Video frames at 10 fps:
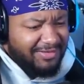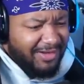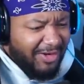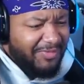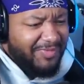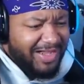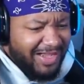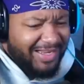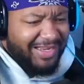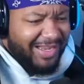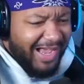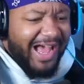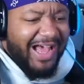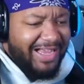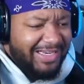Oh my
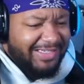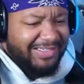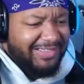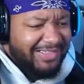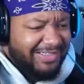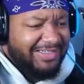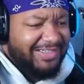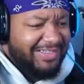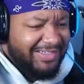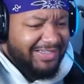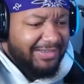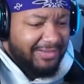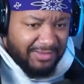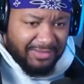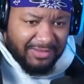gosh. What is
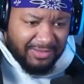perfect on